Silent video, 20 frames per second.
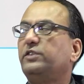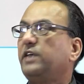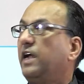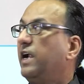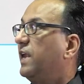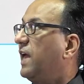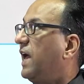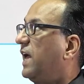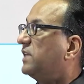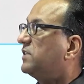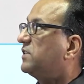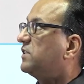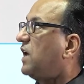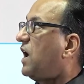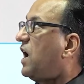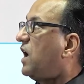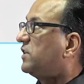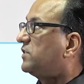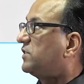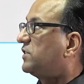and hence the
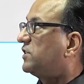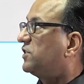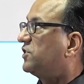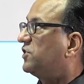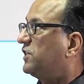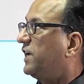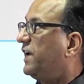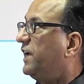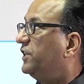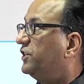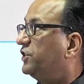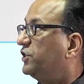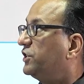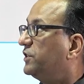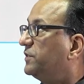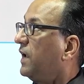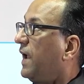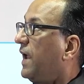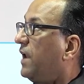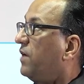answers change.
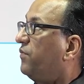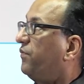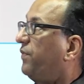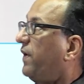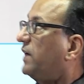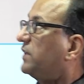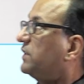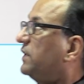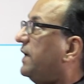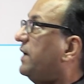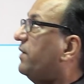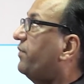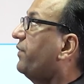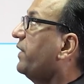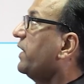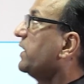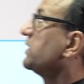In fact, if it